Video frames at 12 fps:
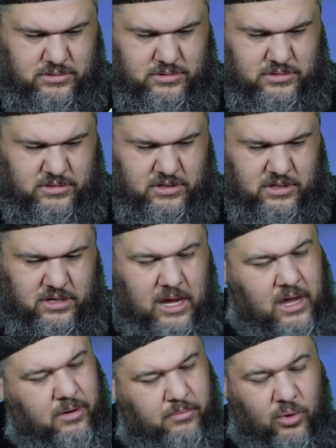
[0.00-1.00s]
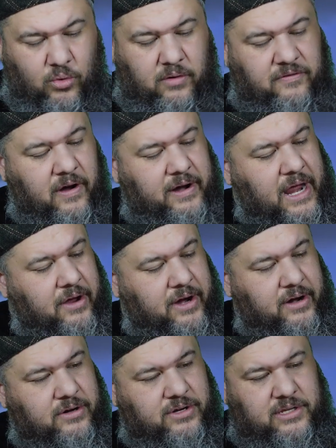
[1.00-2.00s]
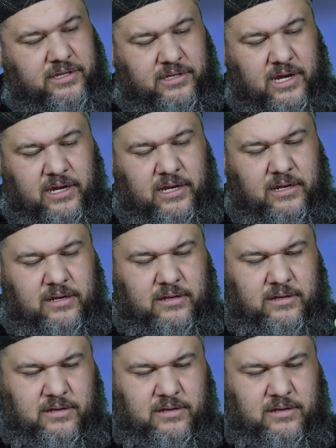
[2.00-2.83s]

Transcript: But we'll find out here in just a second.